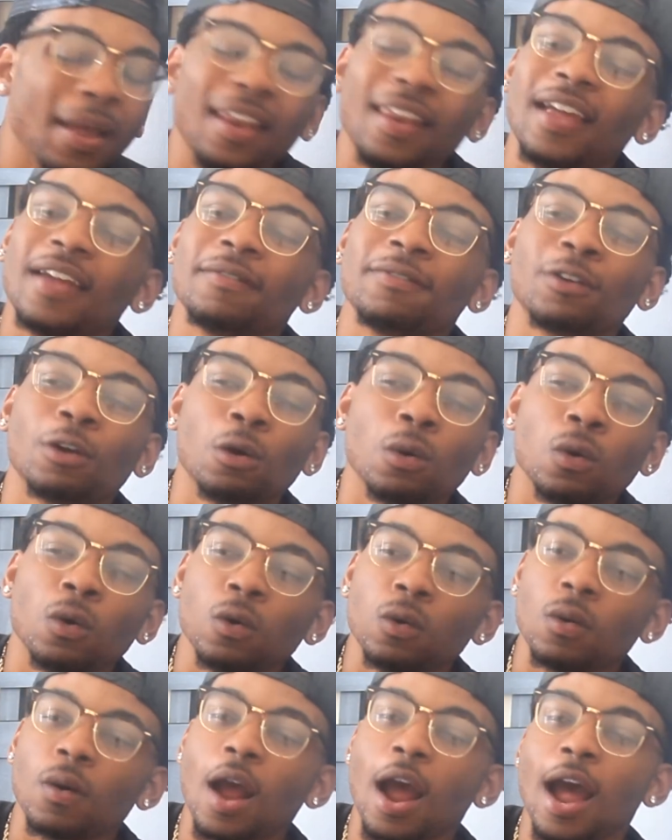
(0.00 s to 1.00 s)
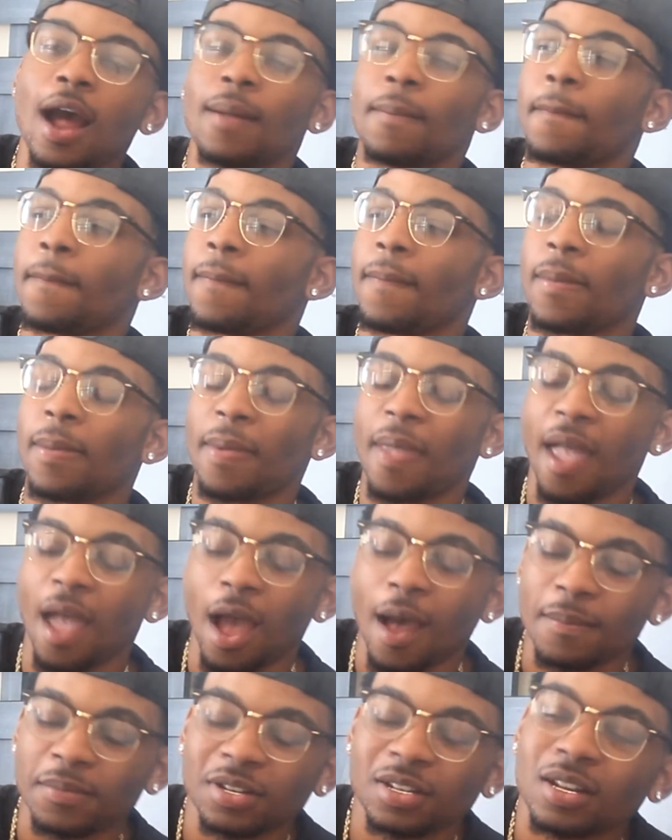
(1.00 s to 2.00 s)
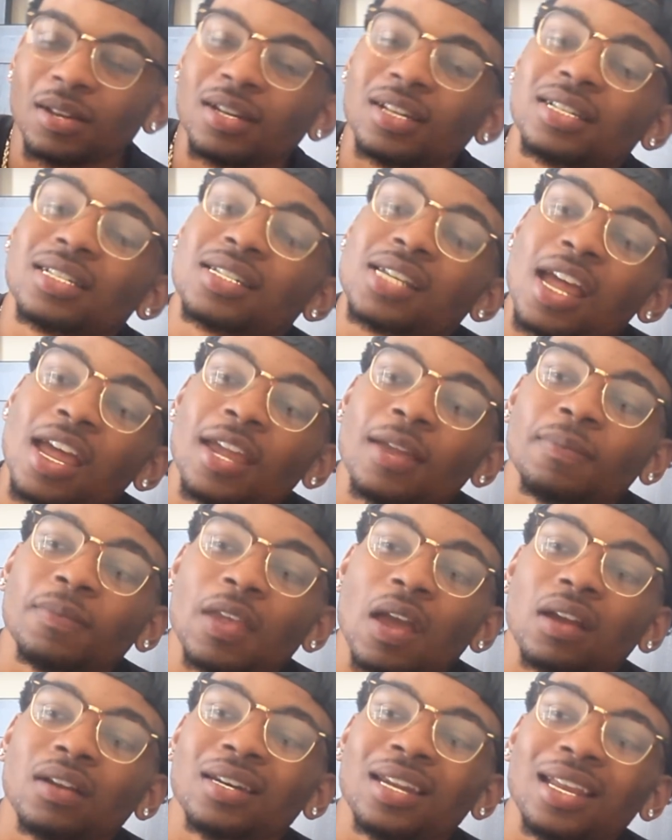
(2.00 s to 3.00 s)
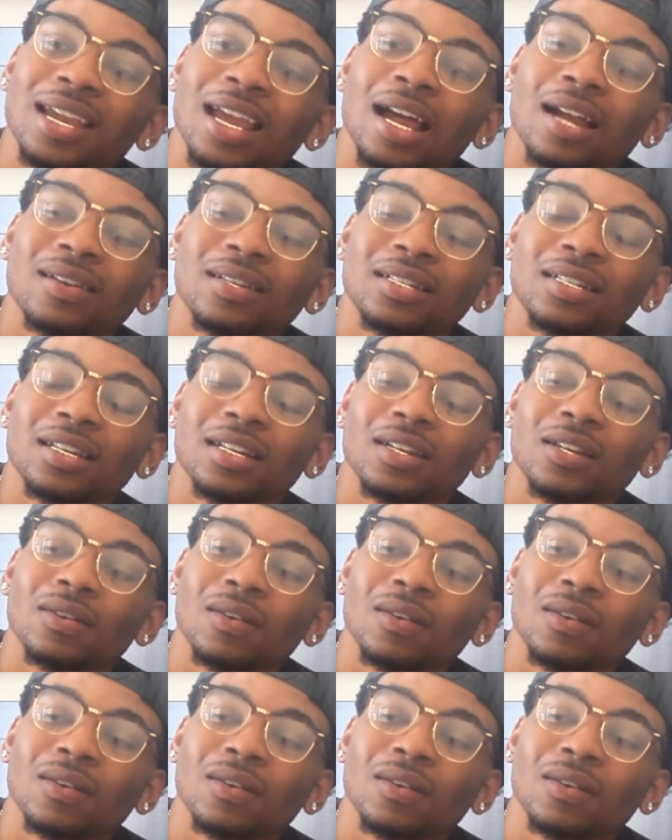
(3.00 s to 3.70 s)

My life cool. I'm still the same young nigga out here